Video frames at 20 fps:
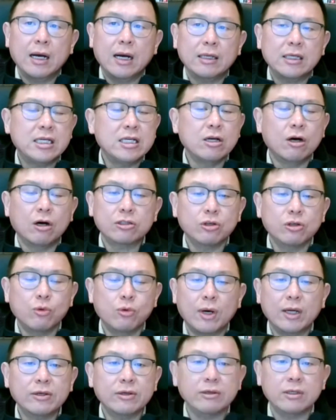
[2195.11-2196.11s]
He also
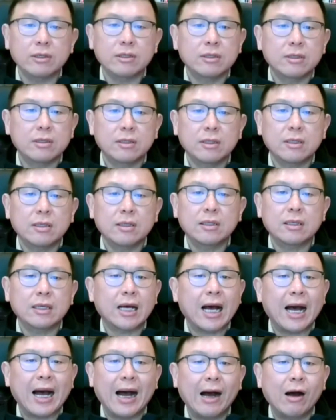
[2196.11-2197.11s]
wondered
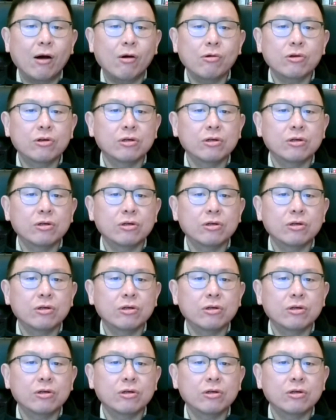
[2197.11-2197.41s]
how